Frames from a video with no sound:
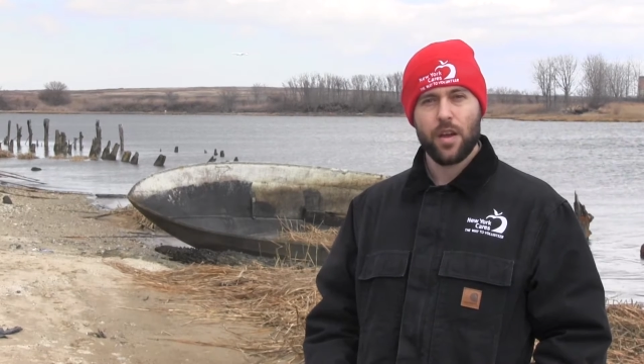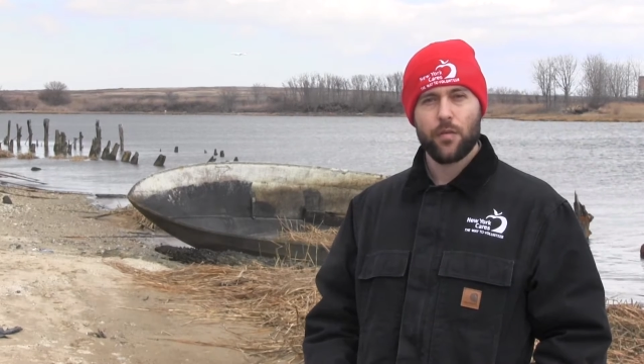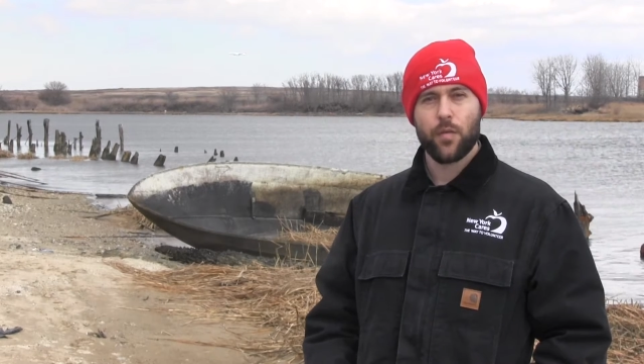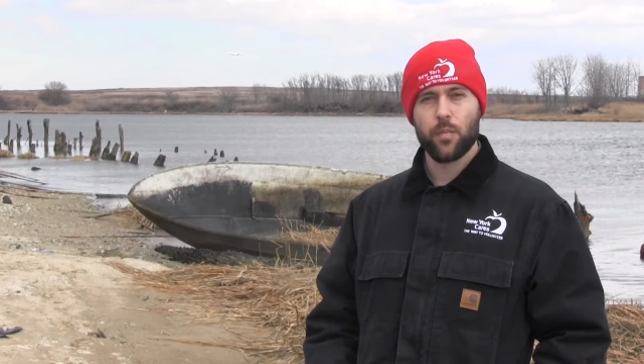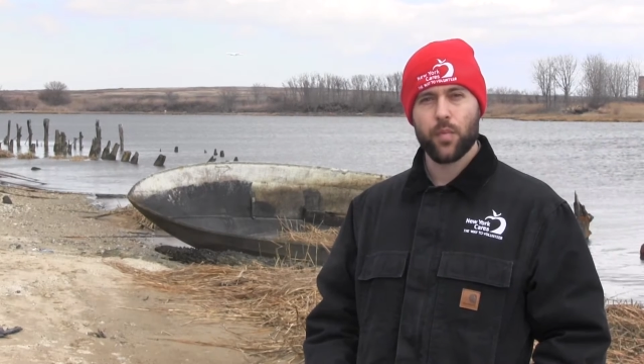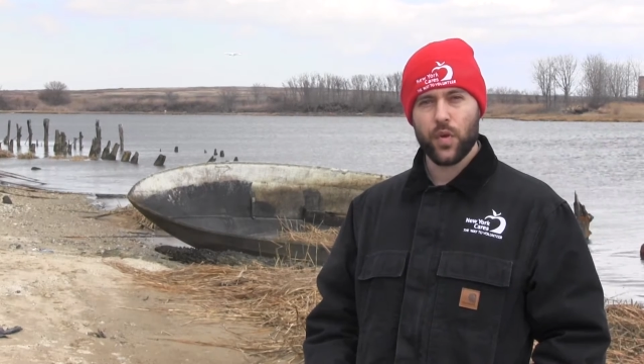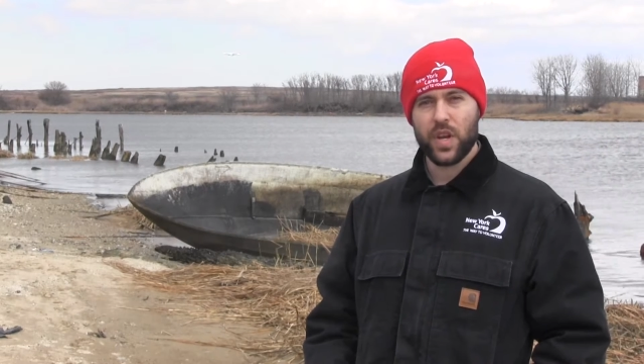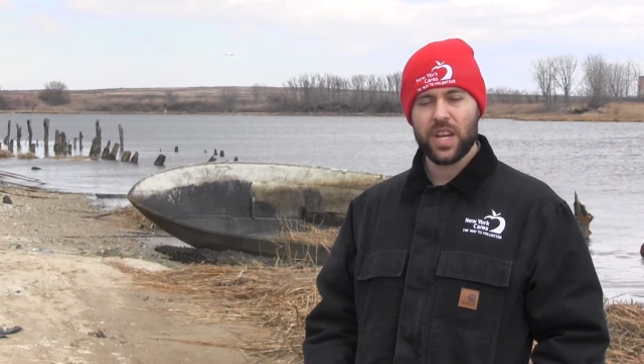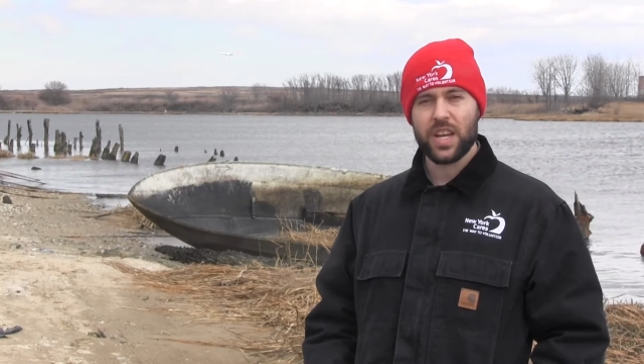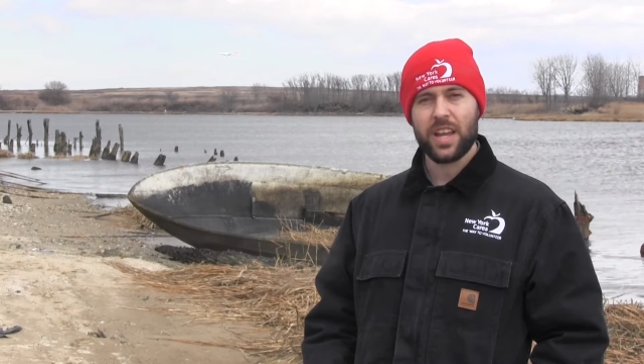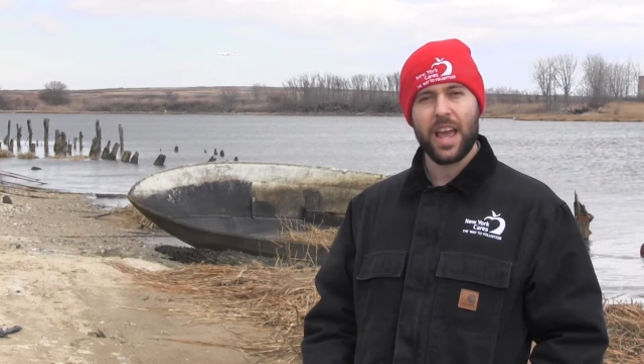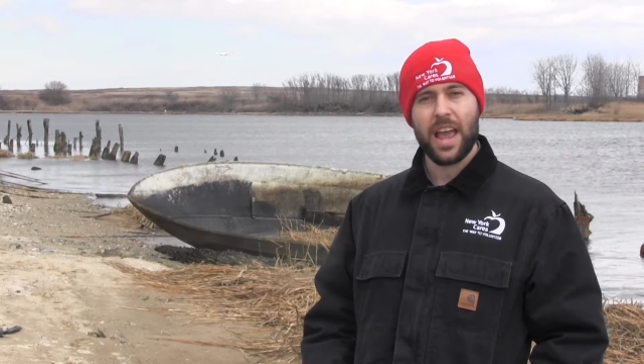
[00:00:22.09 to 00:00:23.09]
for
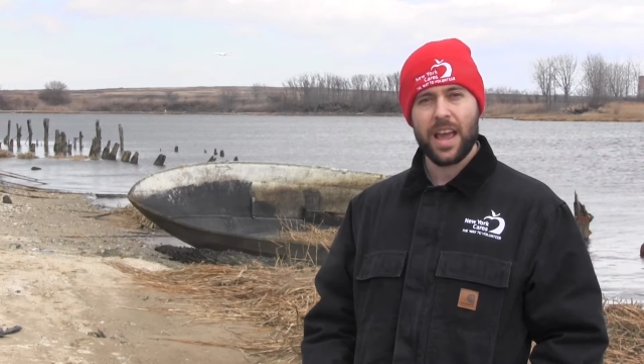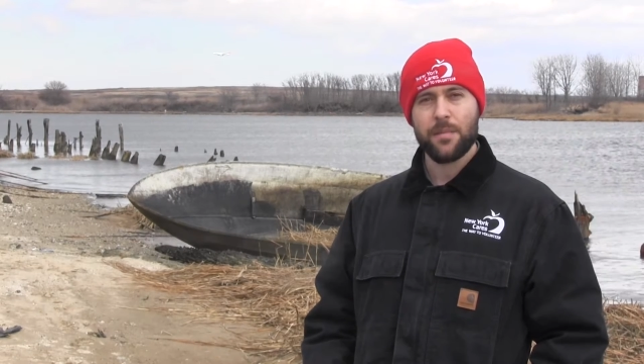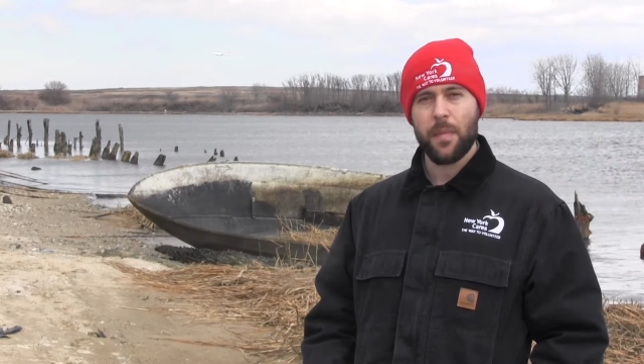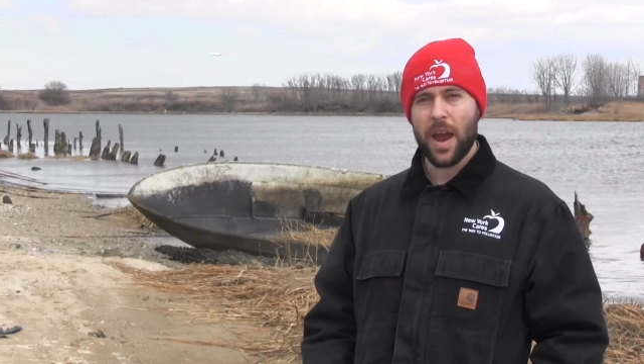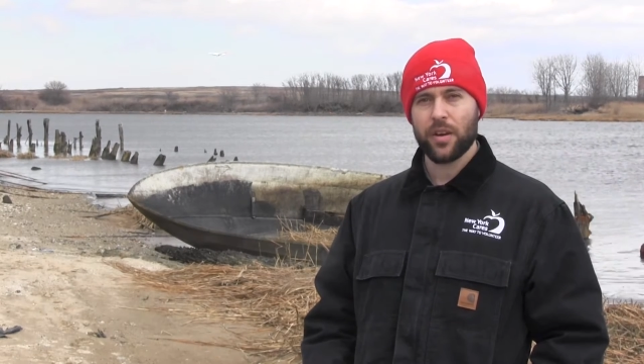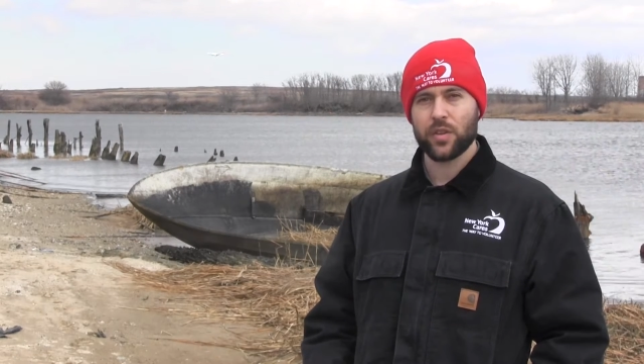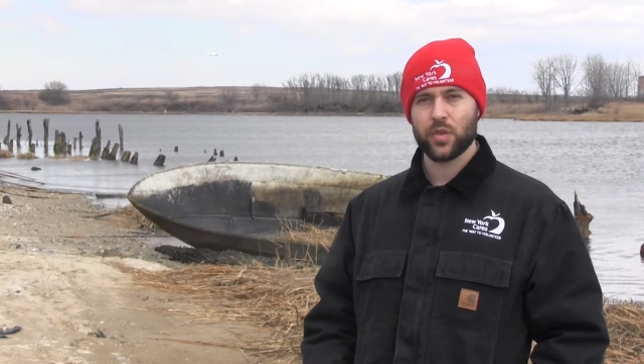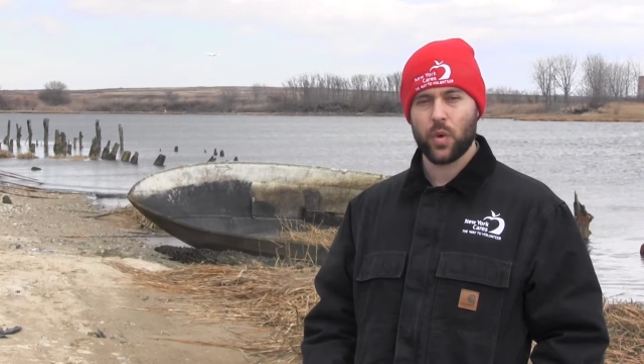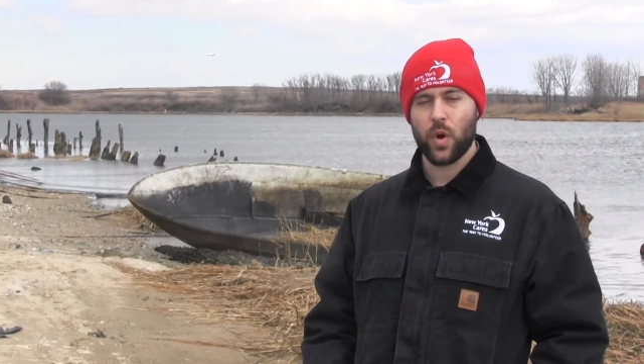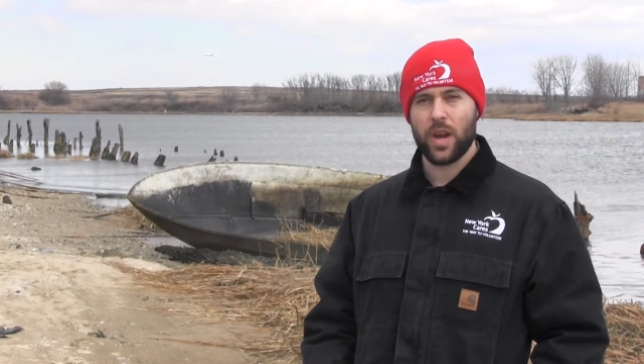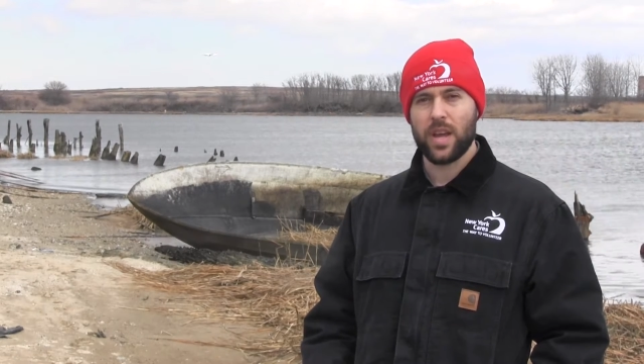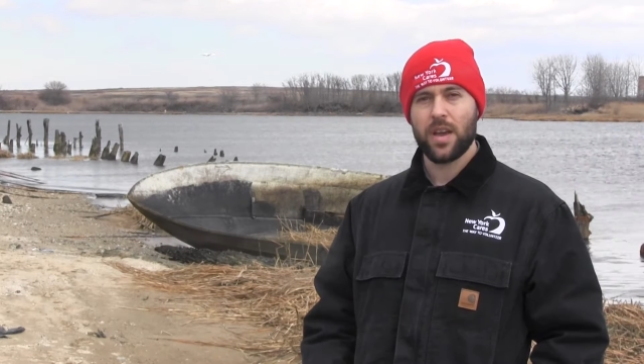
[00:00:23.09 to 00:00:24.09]
breeding and
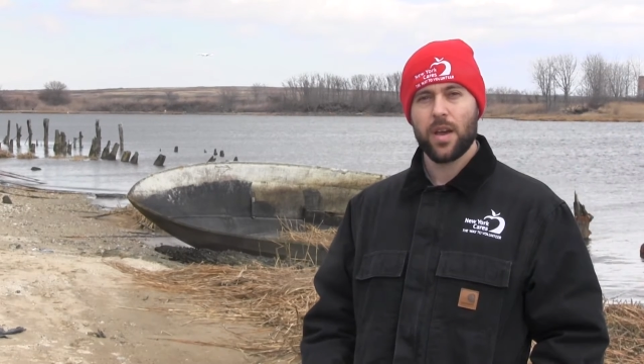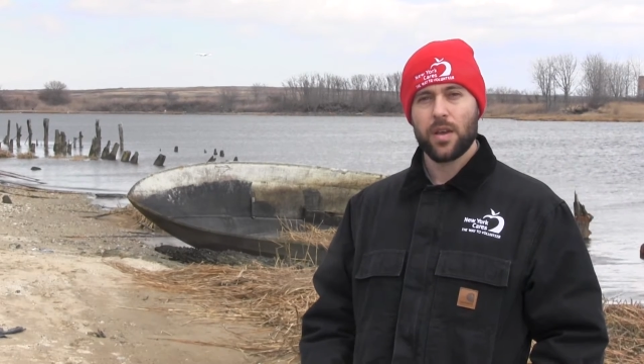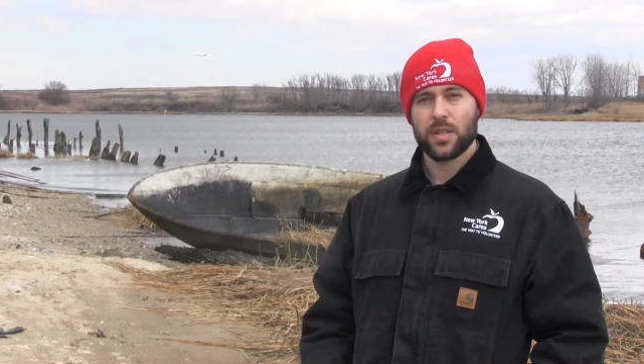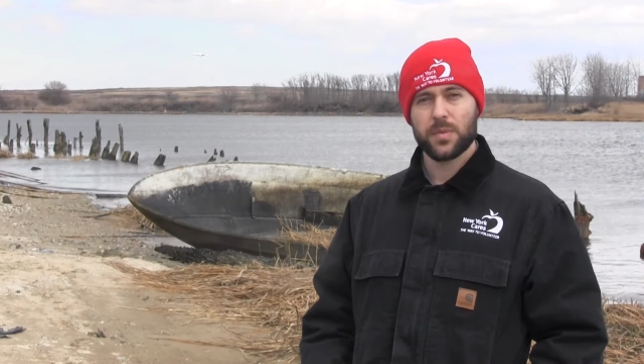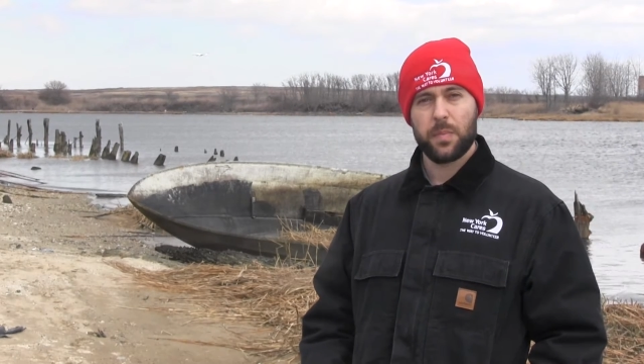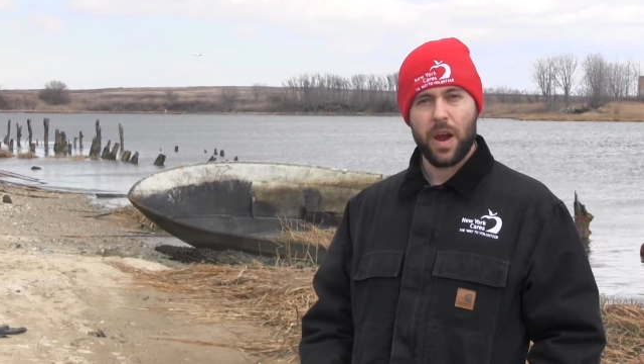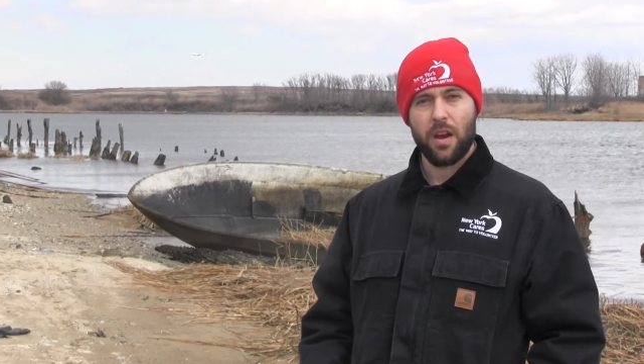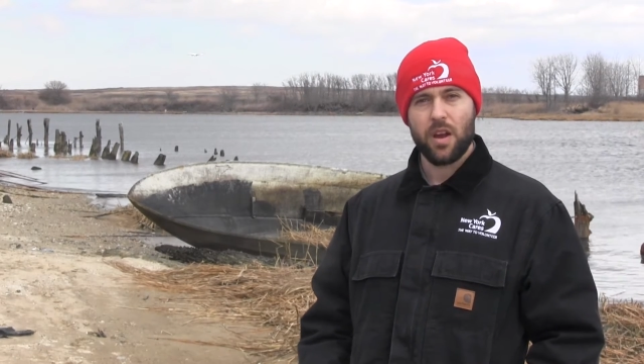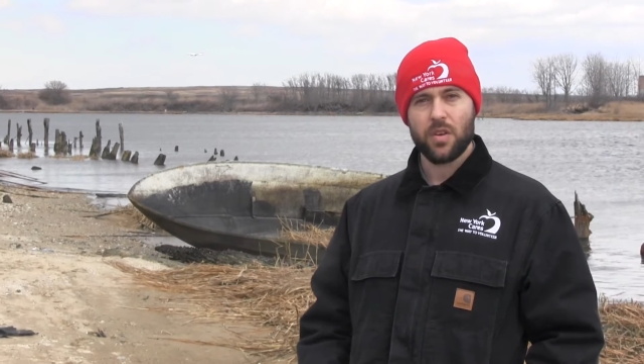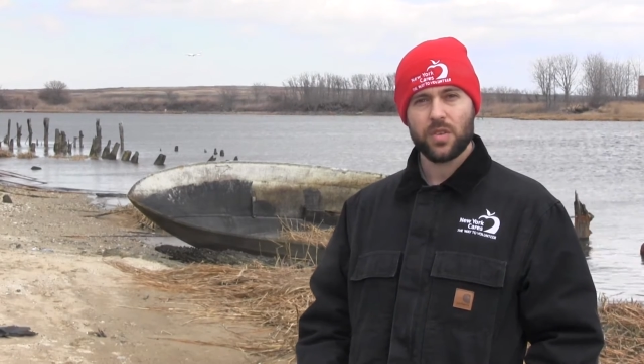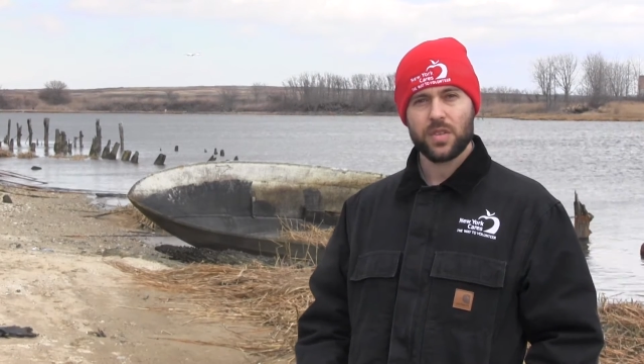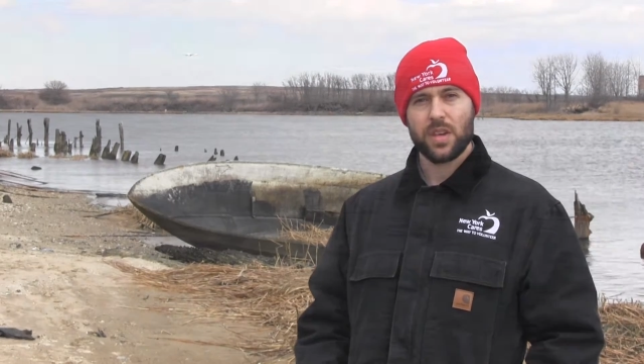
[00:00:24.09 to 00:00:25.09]
migratory
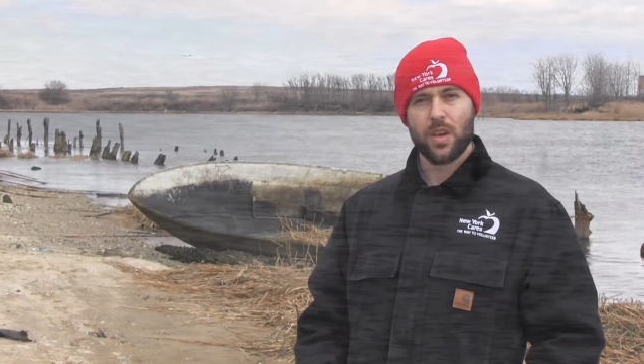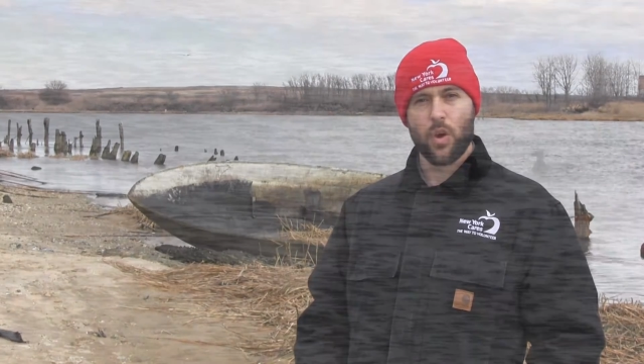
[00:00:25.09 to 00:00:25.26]
sparrows,